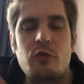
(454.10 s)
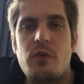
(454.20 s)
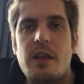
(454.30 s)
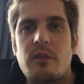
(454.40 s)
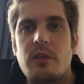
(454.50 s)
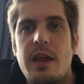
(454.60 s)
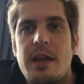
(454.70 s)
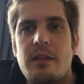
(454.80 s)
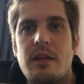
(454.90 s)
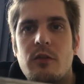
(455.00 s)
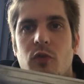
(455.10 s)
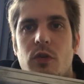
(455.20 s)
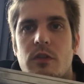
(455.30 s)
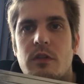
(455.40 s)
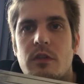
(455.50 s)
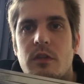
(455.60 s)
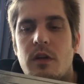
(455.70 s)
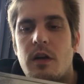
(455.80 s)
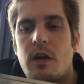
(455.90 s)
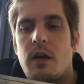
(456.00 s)
translate in a certain
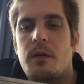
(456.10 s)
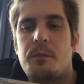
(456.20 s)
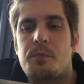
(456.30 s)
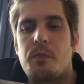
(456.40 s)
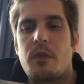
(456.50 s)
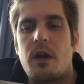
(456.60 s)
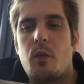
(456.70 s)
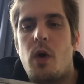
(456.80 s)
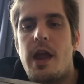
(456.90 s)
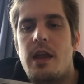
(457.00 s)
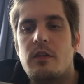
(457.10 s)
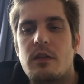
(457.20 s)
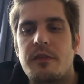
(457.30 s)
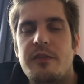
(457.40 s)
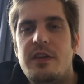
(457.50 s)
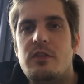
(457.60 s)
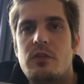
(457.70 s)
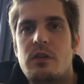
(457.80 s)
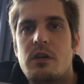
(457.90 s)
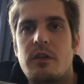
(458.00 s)
way. Is it a
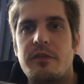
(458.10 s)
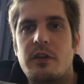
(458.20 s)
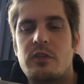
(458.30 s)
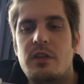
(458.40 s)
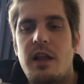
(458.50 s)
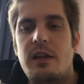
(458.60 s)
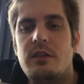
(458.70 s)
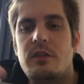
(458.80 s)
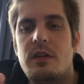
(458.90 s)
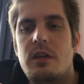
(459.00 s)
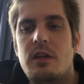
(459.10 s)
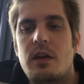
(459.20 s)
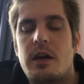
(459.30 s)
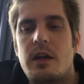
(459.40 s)
feature, a functionality,